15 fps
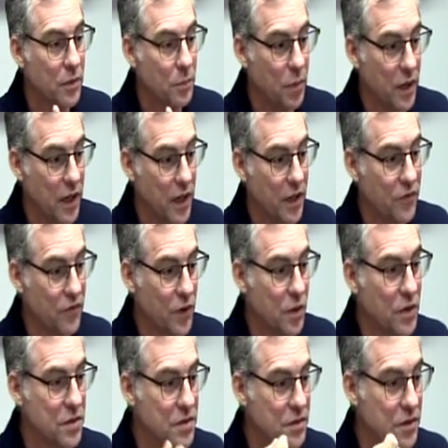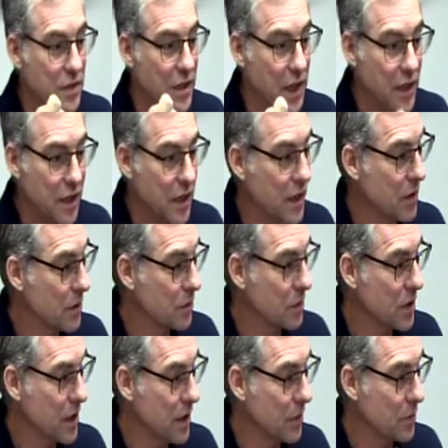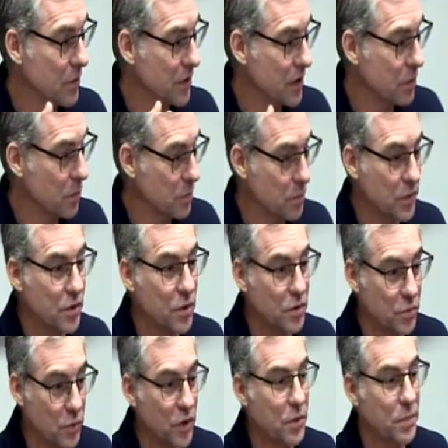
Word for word: pray first thy kingdom come that will be your will